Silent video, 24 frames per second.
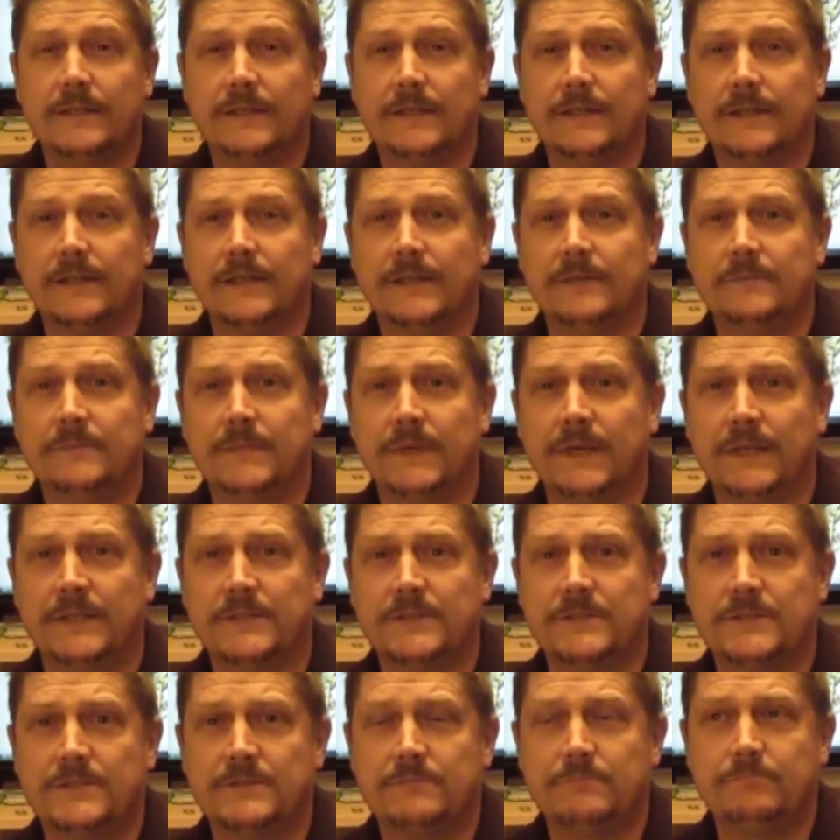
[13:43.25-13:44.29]

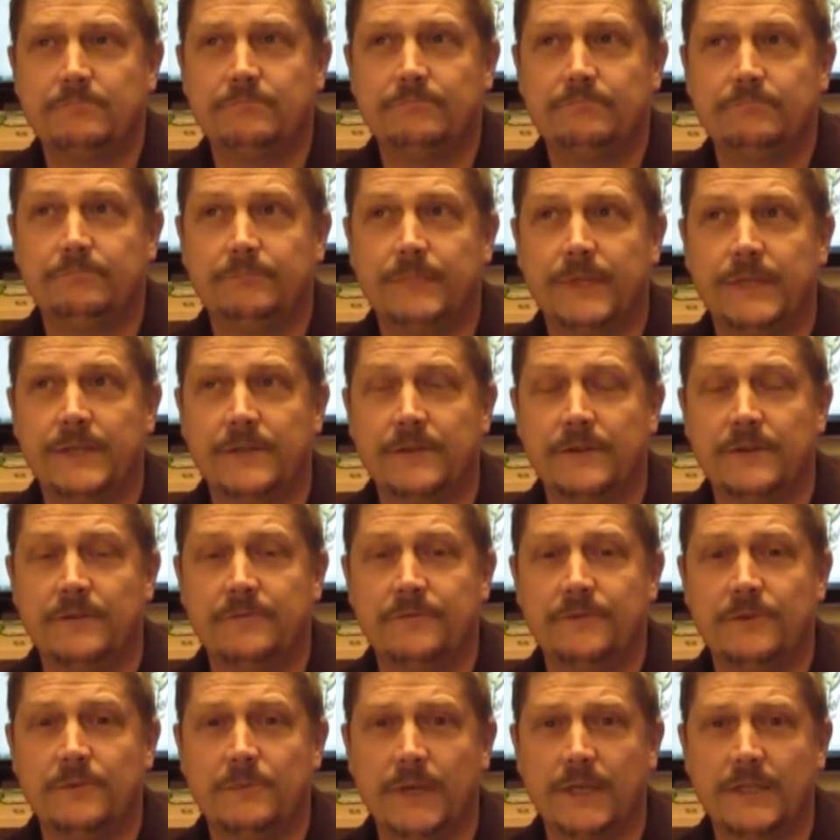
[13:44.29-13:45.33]
has been doing a
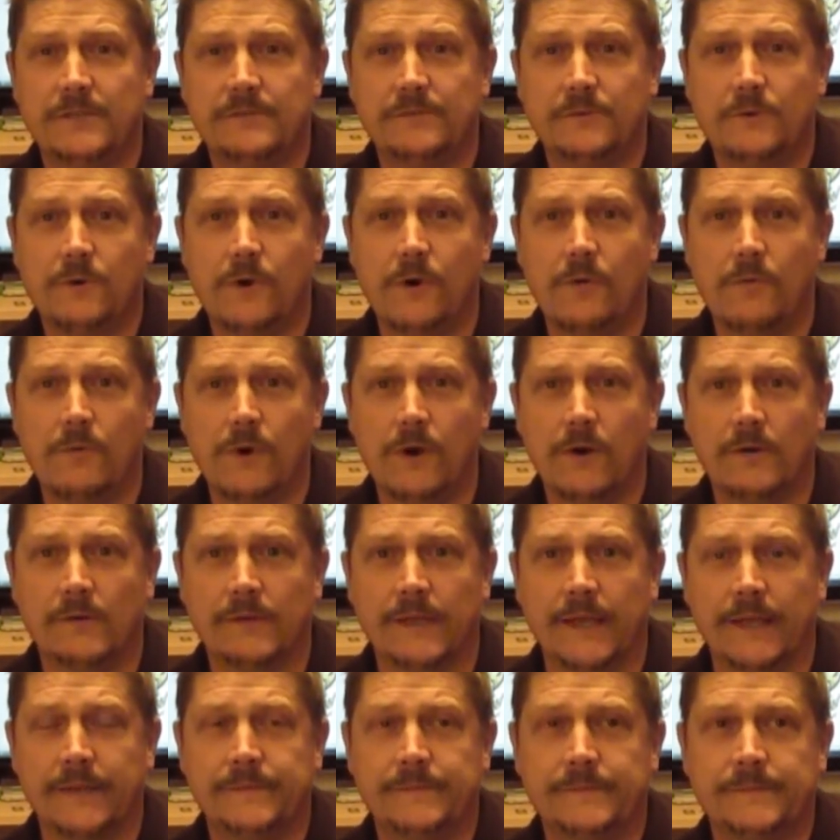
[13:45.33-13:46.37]
few beers for quite a while
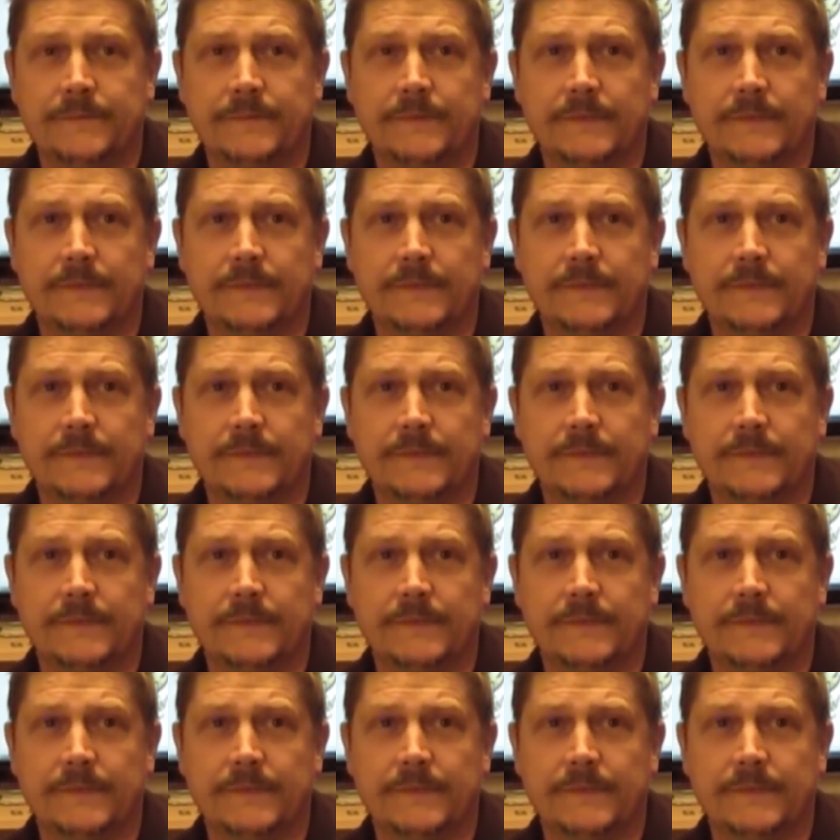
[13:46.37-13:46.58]
now,